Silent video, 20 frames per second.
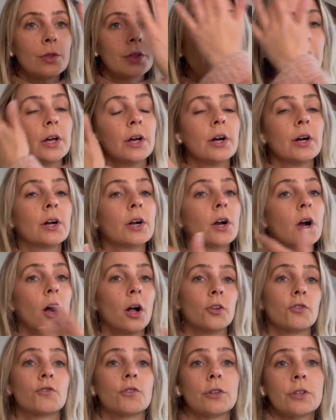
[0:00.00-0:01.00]
the
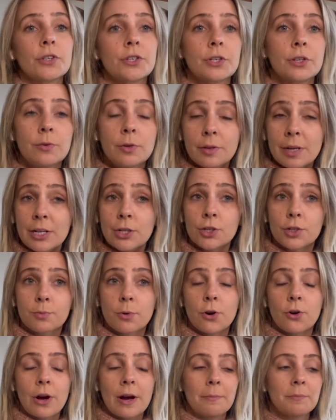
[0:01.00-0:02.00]
College of Journalism and Communications
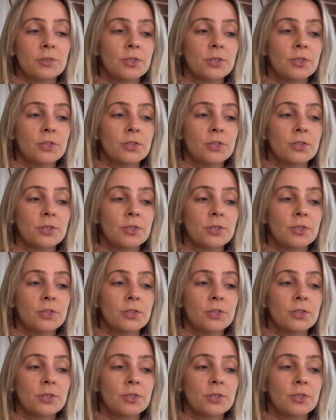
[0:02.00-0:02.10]
program.